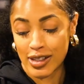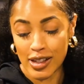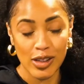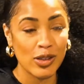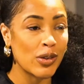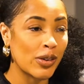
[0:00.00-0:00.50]

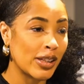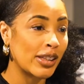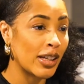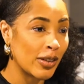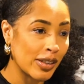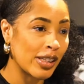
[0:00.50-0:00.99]
listening to it
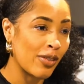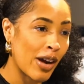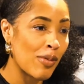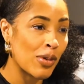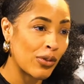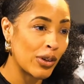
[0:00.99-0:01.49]
literally
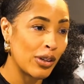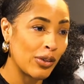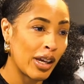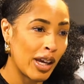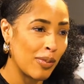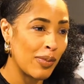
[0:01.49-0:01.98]
right before
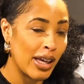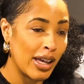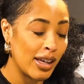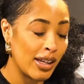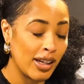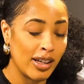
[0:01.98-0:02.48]
you came in.